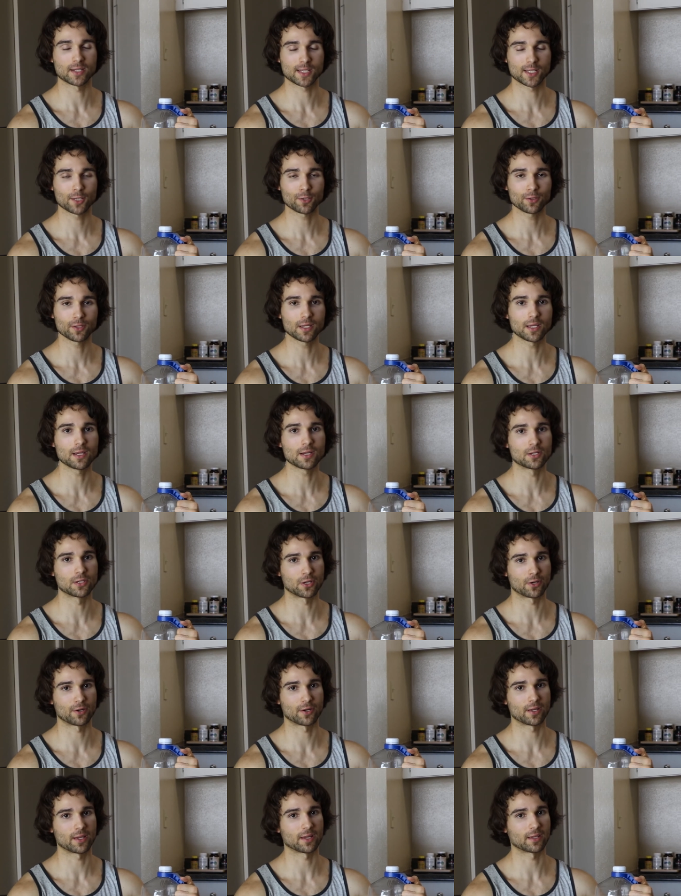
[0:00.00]
still eat
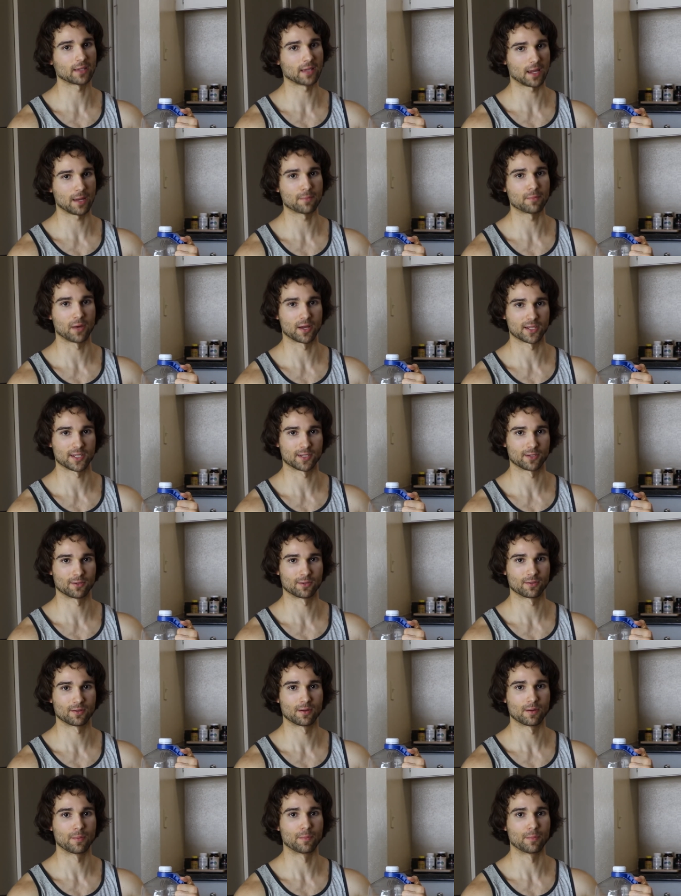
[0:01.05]
dirty and gain muscle,